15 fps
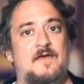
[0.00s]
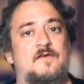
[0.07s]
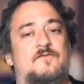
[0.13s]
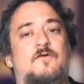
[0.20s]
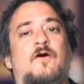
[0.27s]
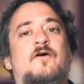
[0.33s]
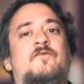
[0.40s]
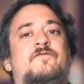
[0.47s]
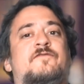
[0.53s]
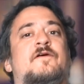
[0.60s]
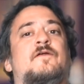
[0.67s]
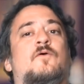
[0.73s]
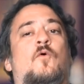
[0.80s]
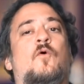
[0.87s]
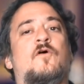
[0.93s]
So Huck
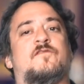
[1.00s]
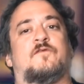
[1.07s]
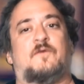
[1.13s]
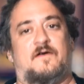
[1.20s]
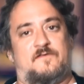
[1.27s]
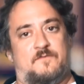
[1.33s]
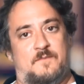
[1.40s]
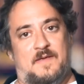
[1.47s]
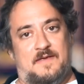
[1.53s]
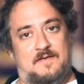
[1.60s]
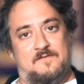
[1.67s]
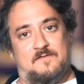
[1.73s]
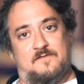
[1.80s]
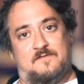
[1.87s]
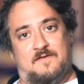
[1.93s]
Finn also has to make
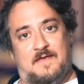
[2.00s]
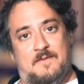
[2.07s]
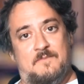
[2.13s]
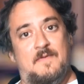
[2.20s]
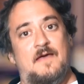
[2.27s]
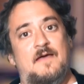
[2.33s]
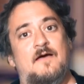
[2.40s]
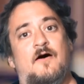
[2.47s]
his escape.